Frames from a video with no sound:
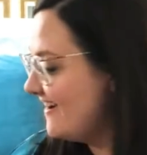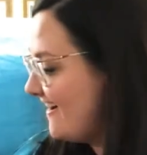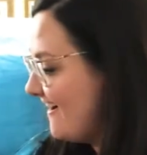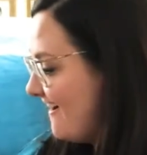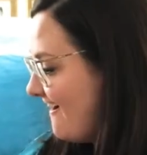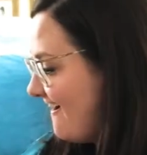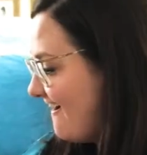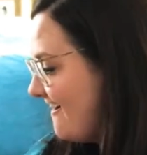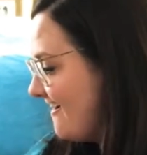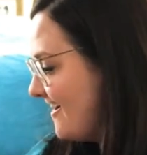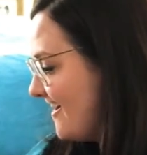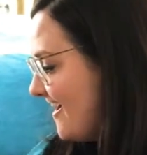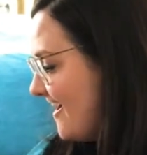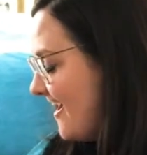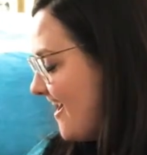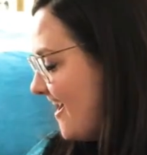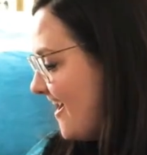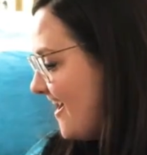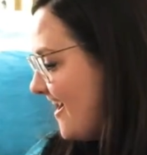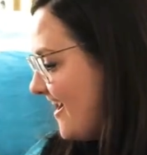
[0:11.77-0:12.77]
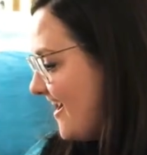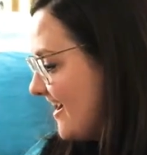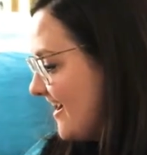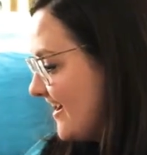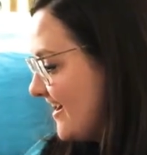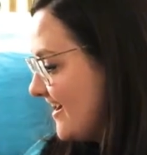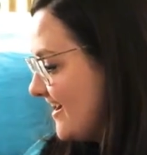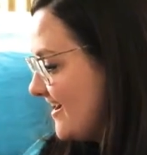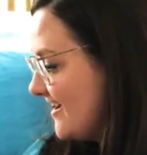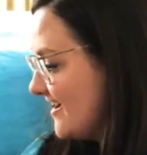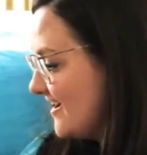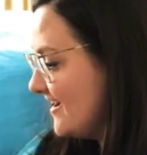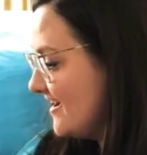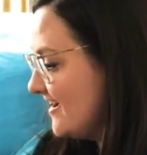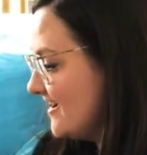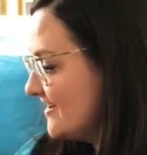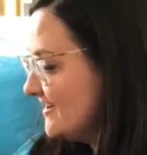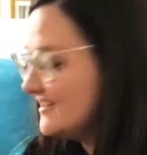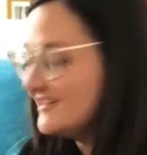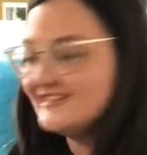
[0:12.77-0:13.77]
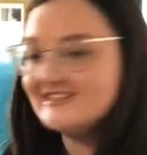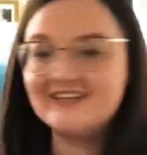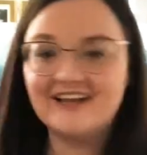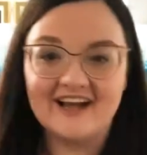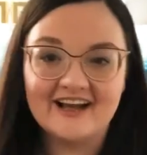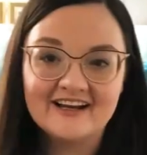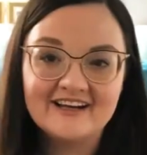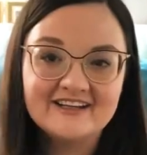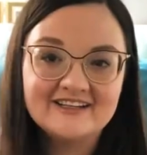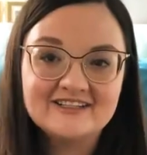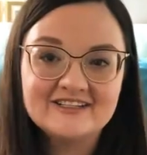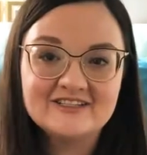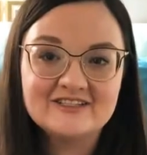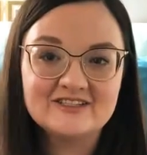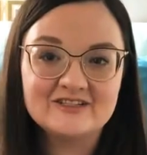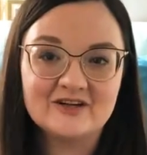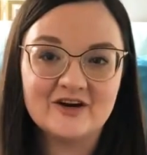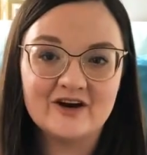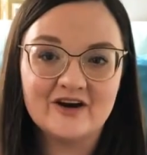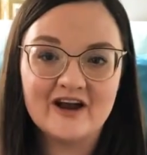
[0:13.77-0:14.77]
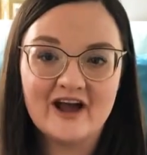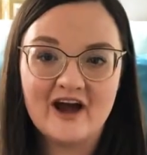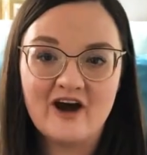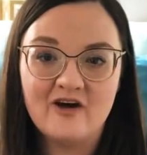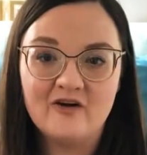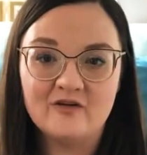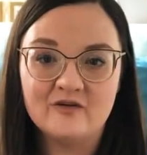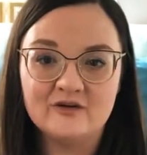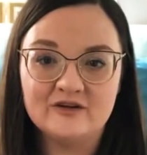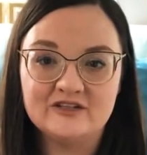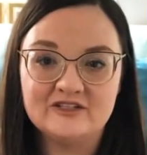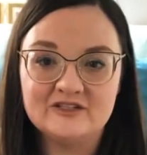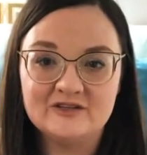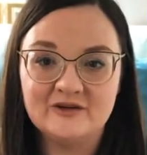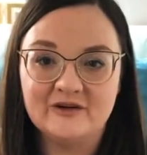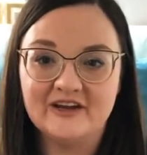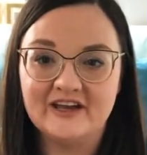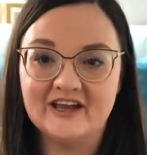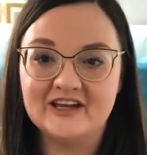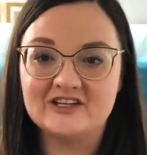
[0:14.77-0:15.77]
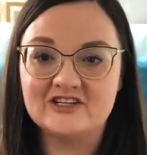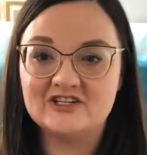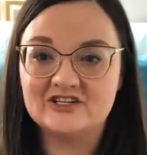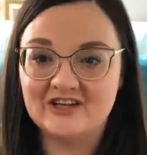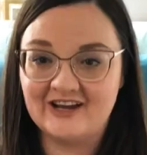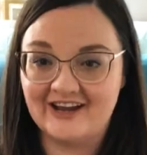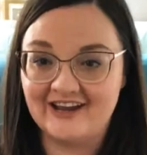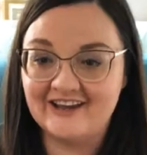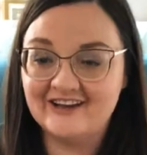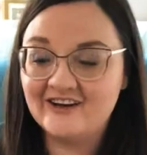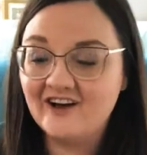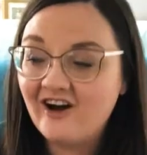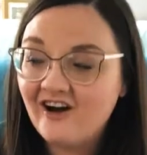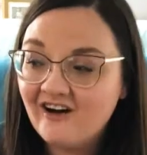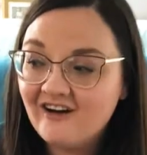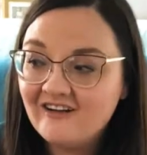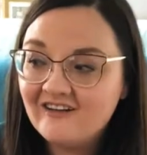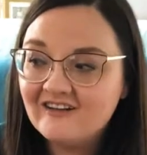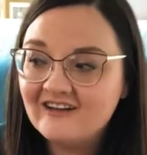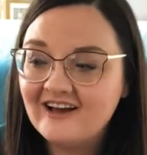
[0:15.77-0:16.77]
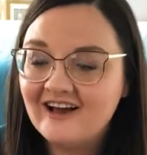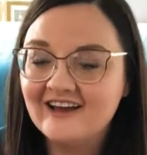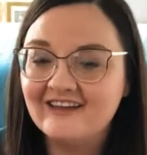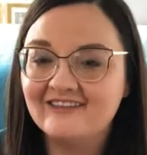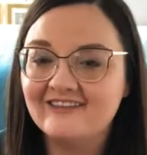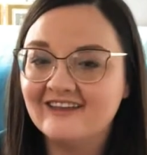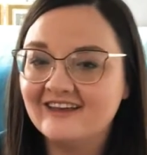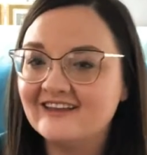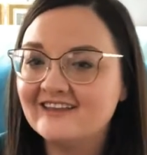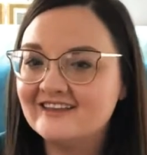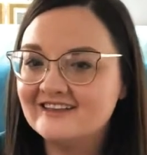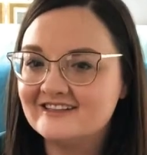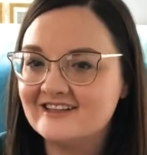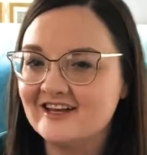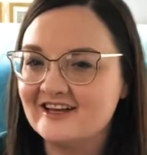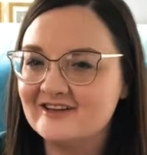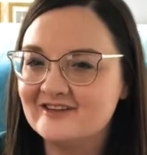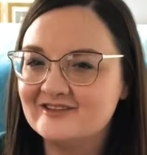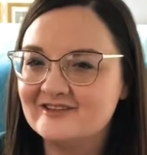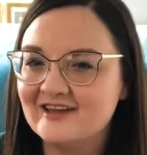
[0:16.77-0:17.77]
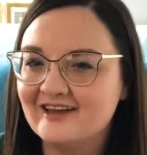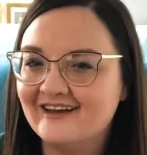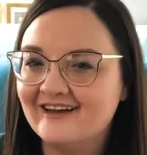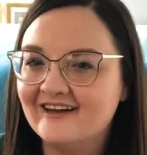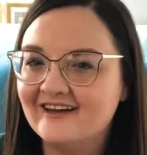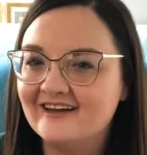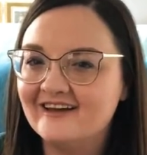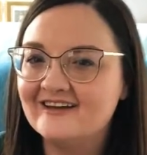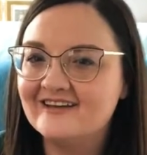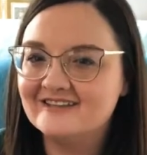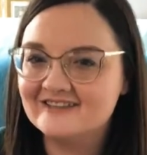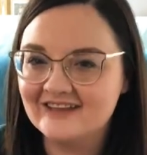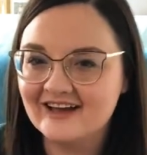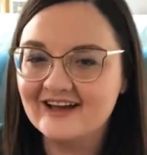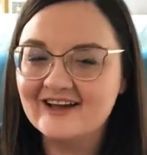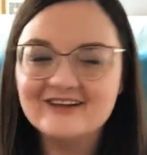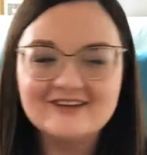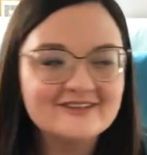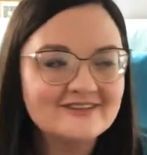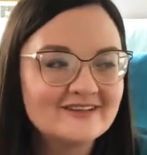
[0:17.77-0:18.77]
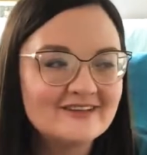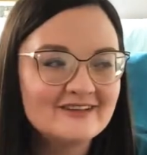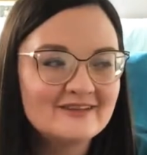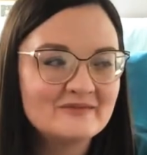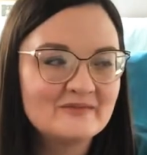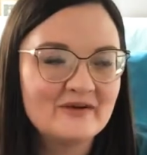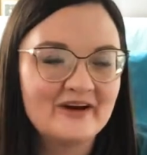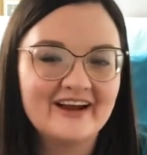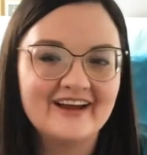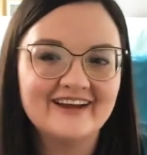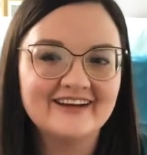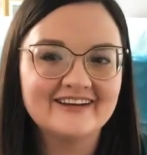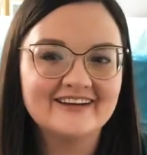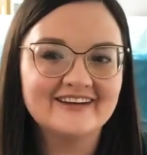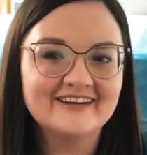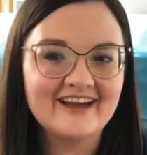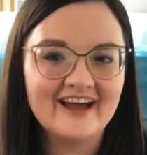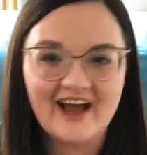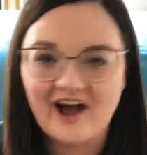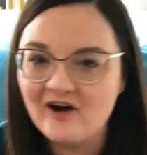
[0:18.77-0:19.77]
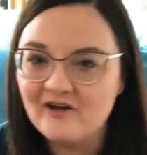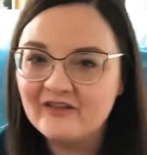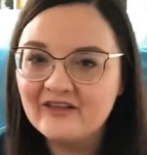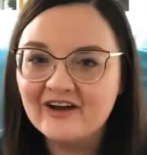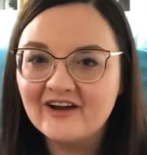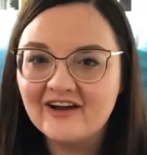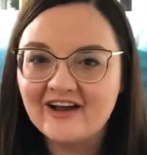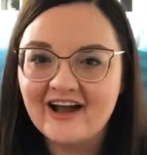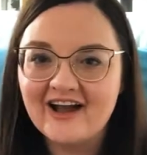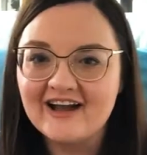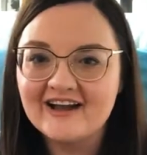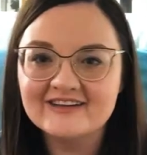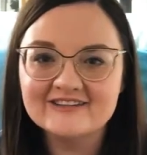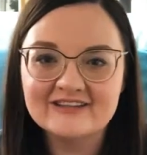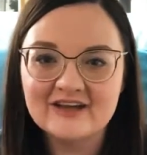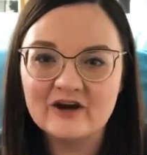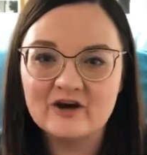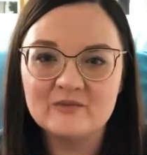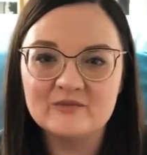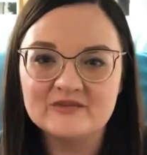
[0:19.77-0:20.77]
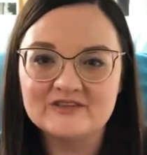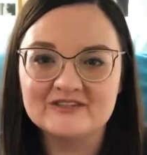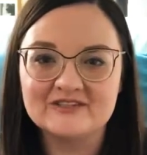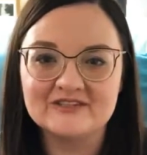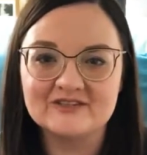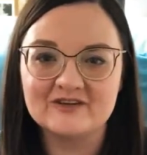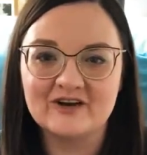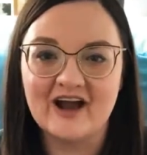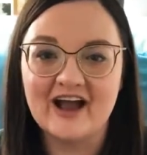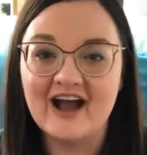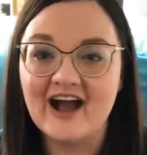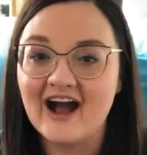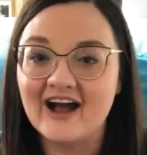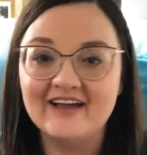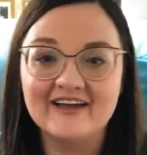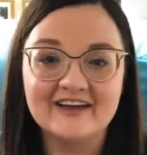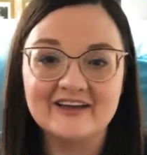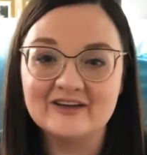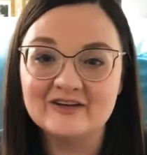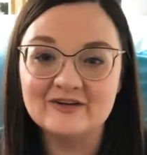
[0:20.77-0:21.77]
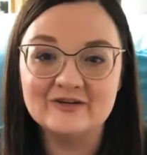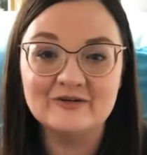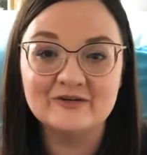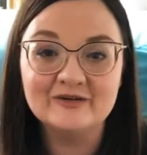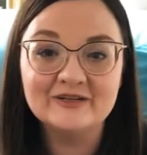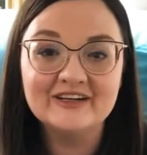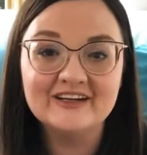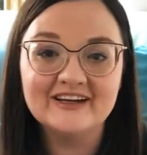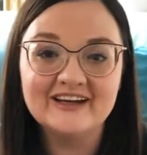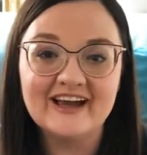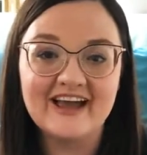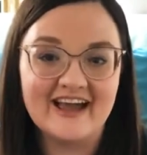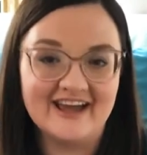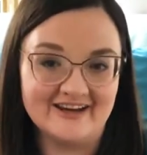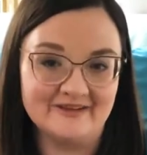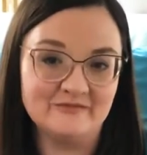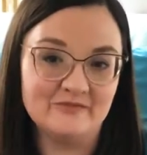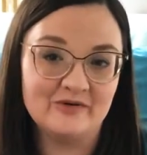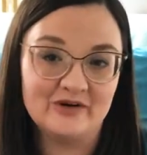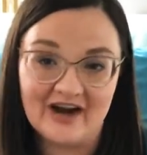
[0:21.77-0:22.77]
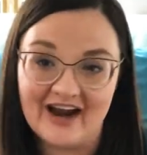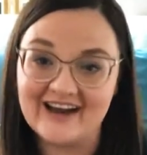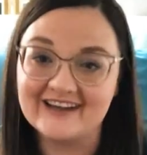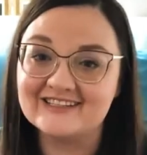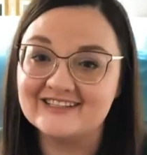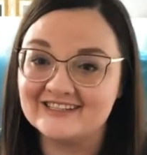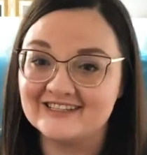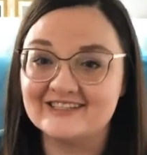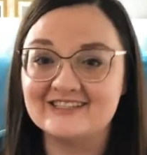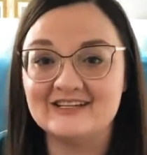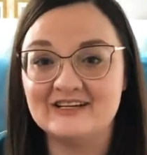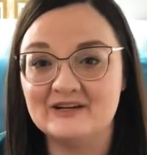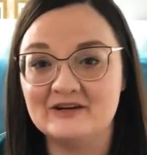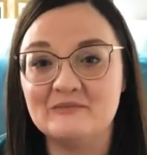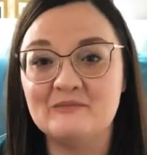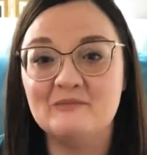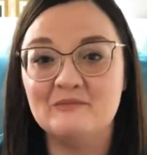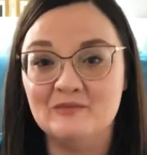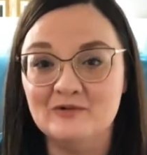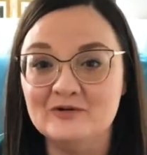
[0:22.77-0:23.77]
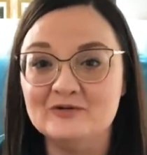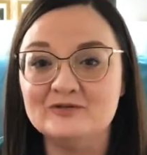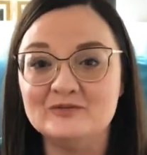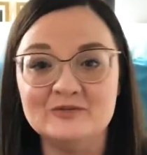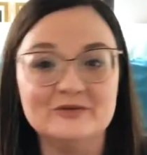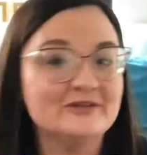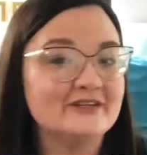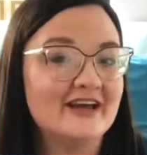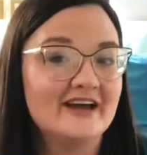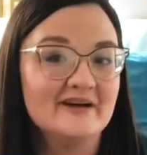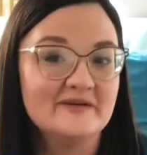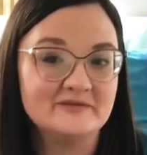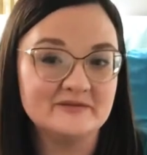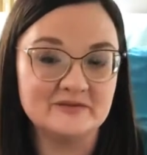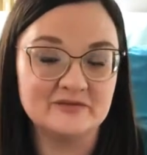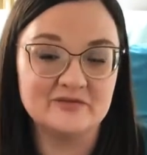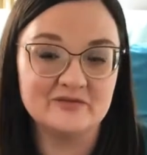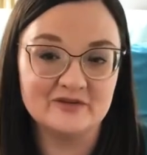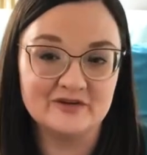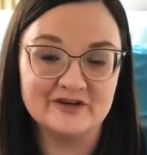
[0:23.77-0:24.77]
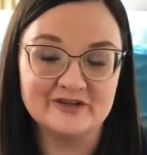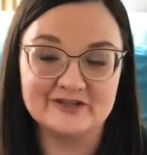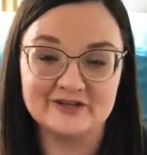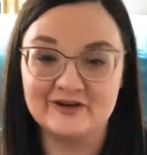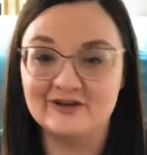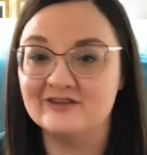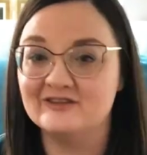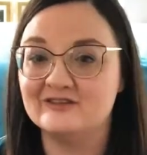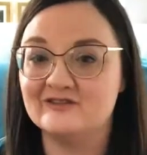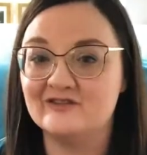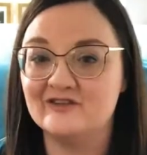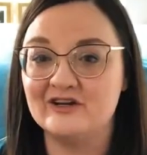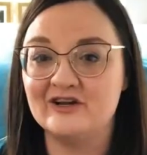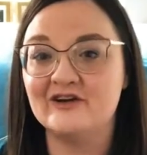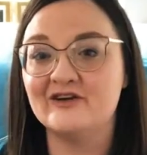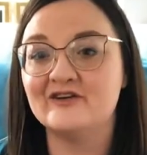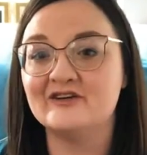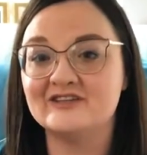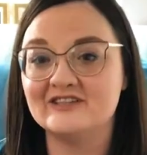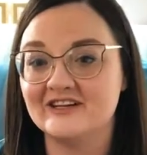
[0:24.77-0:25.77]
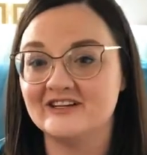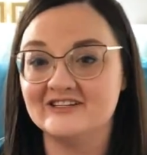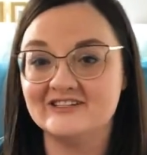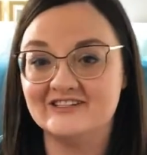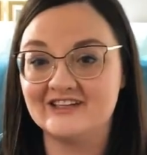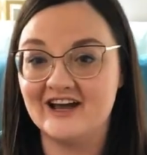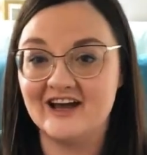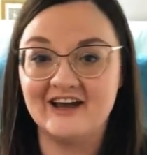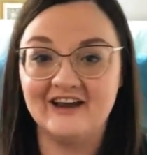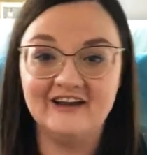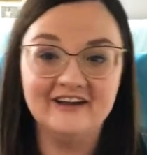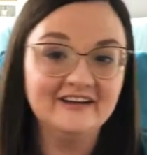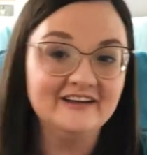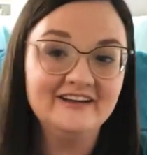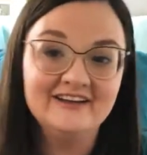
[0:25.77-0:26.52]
I decided to start out with doing a Shein haul. I think that's how you say it. Is that how you say the brand out there, guys? I hope this is right. I Googled it and practiced it multiple times before I started this video because I just had